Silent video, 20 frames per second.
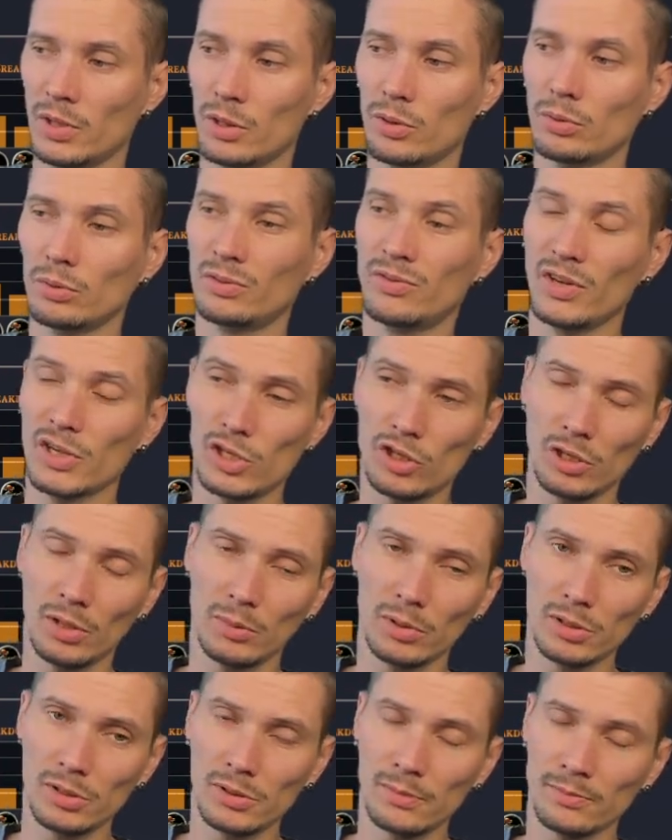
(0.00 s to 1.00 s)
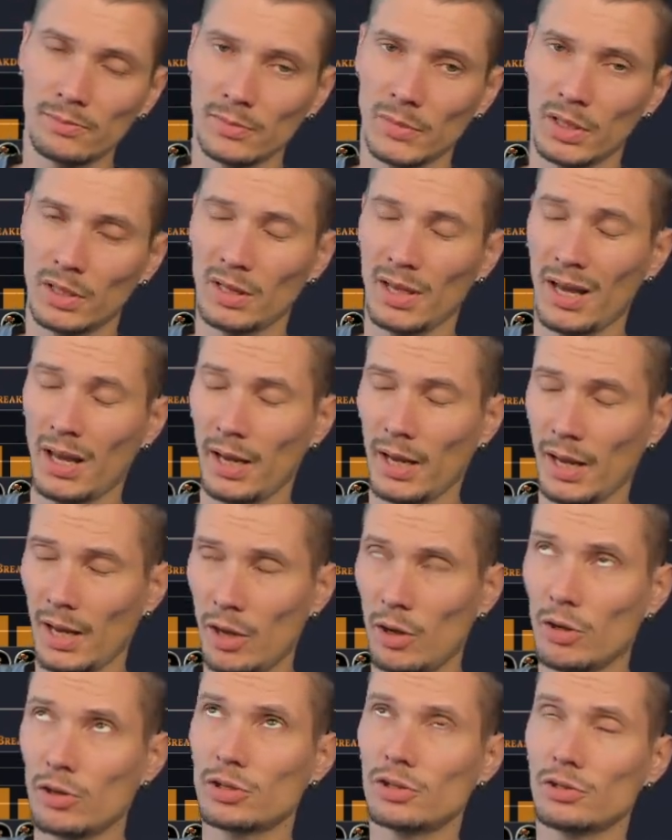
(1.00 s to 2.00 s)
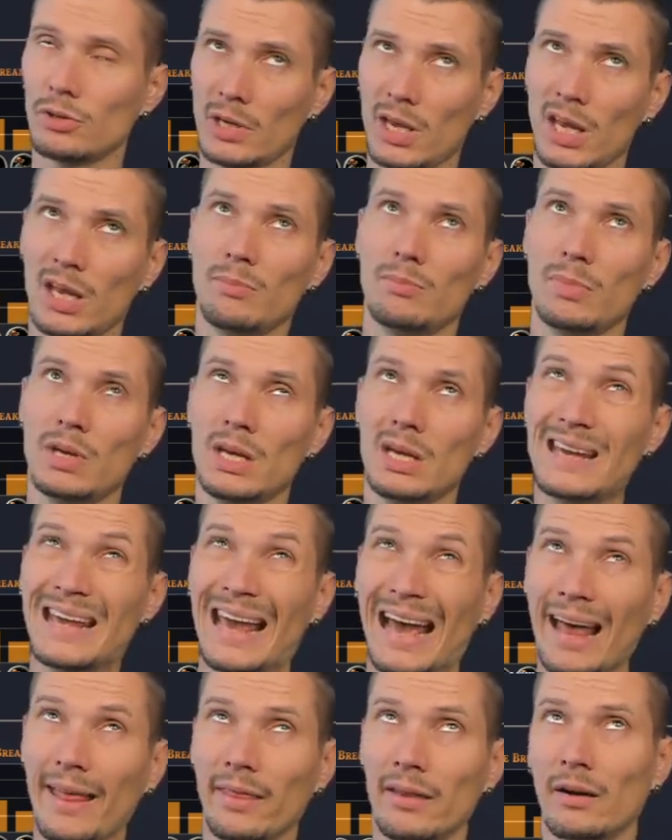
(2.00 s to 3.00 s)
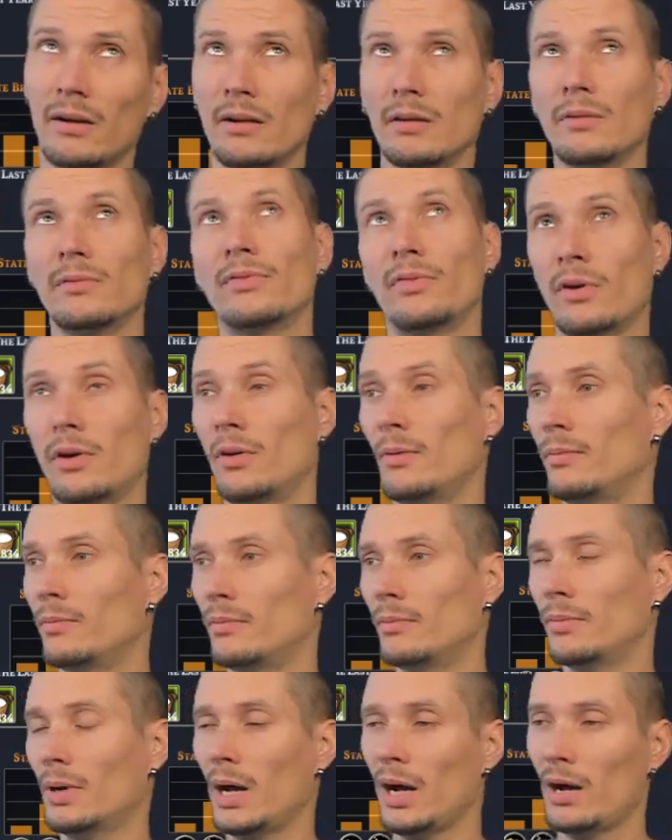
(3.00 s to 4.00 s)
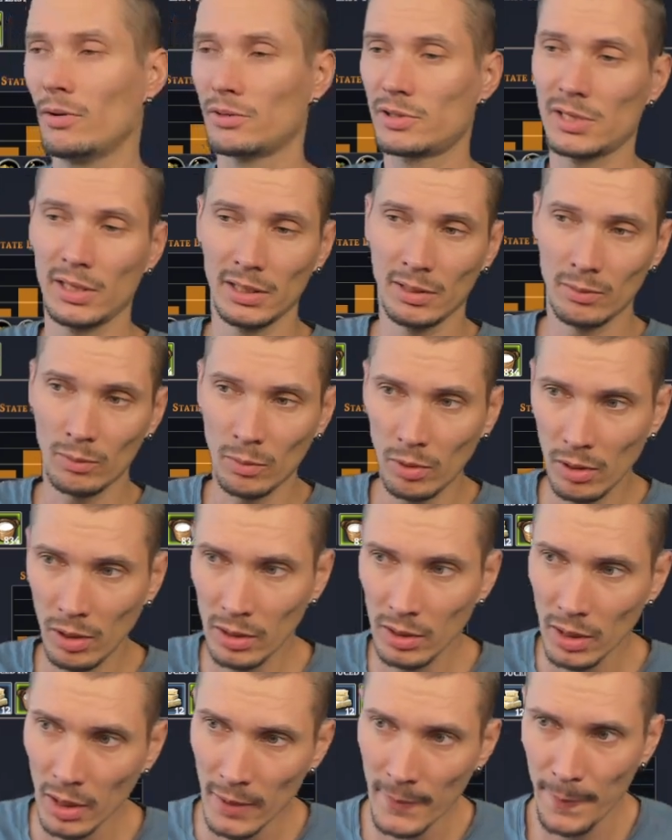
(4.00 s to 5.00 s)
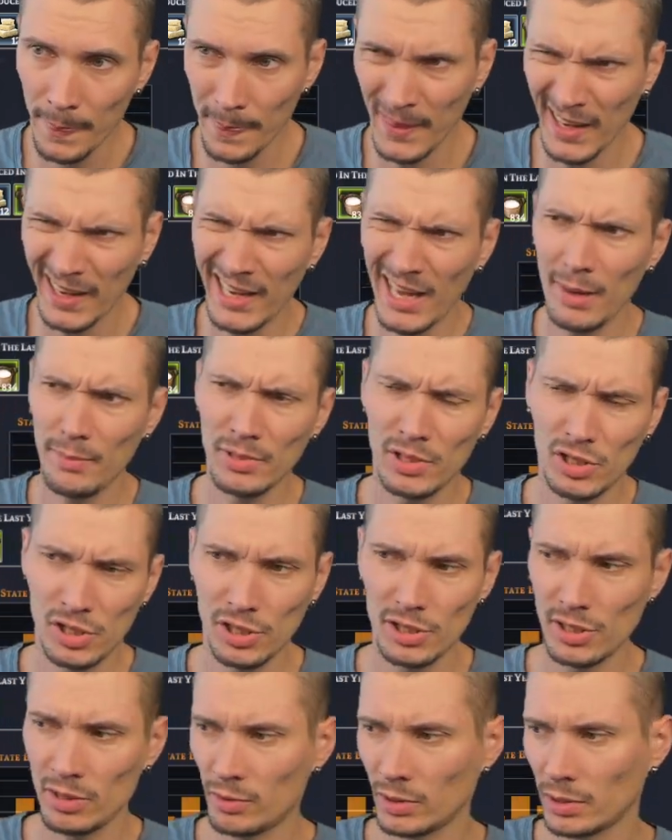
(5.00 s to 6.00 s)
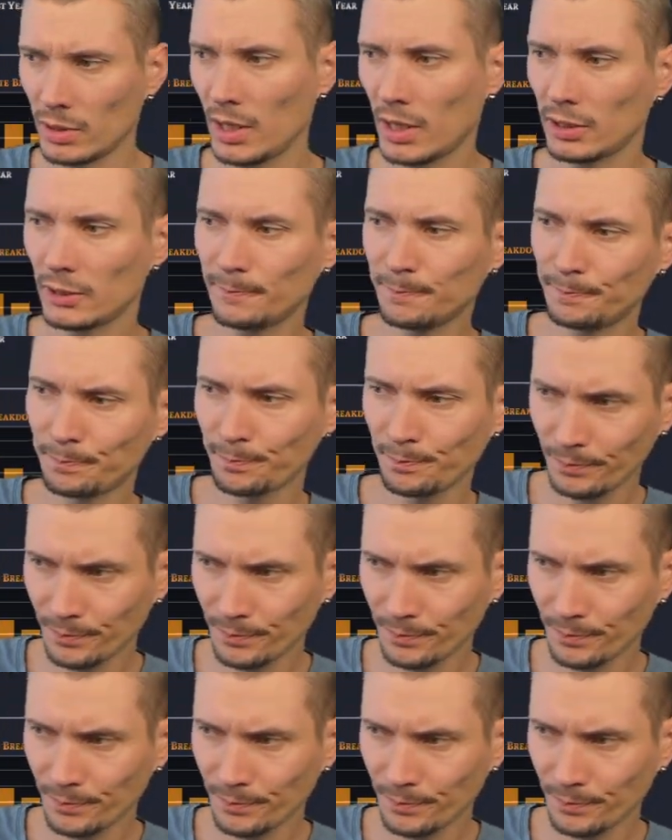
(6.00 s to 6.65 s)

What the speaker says: root vegetables that also can be gathered from outside the world, the cabbages and whatnot.